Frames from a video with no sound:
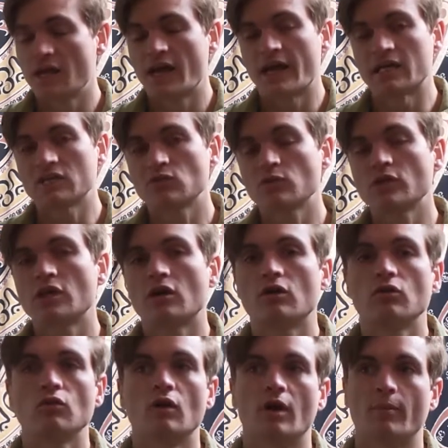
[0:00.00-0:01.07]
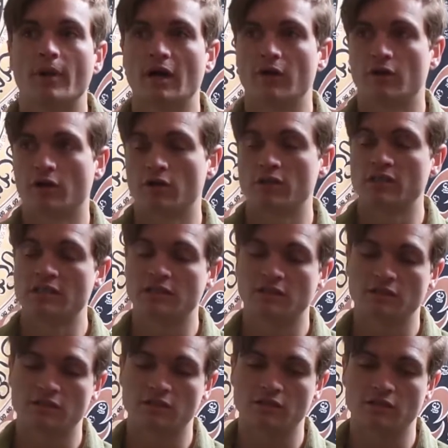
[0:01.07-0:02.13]
As we go about our
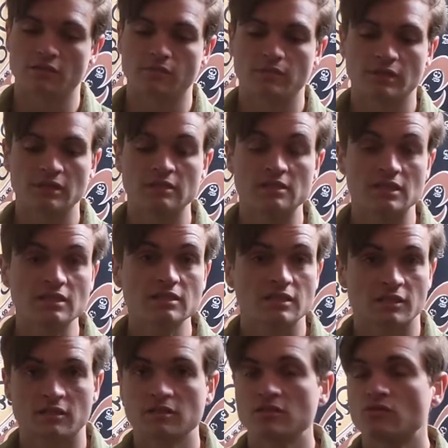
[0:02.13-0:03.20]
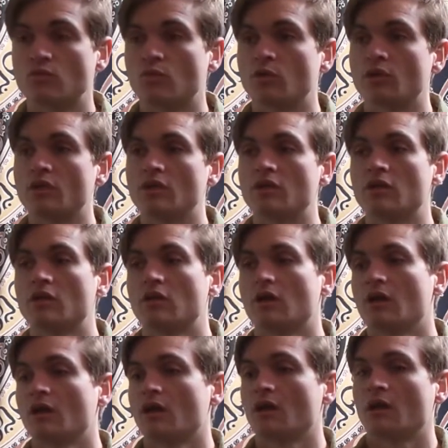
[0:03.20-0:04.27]
daily existence, we
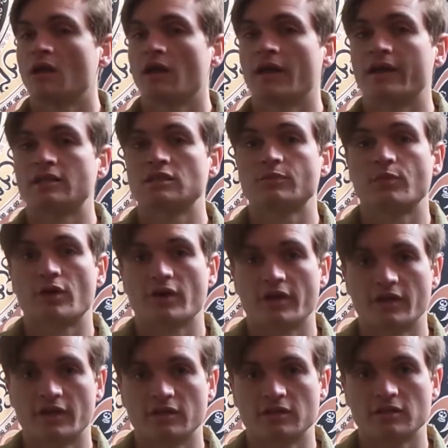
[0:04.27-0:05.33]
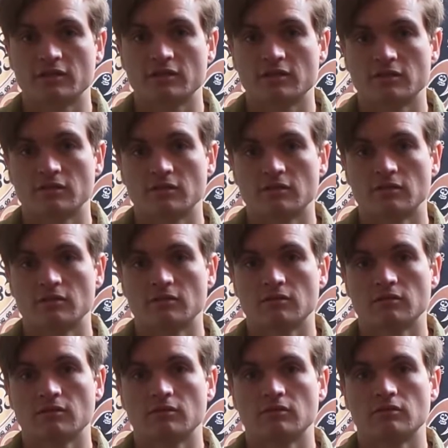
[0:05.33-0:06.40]
experience
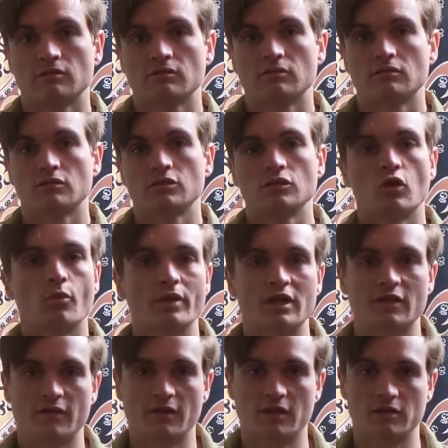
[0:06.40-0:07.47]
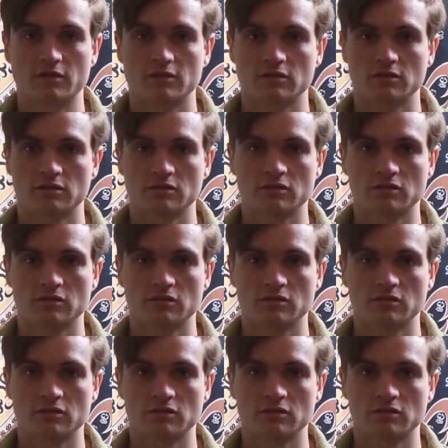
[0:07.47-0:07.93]
so many things.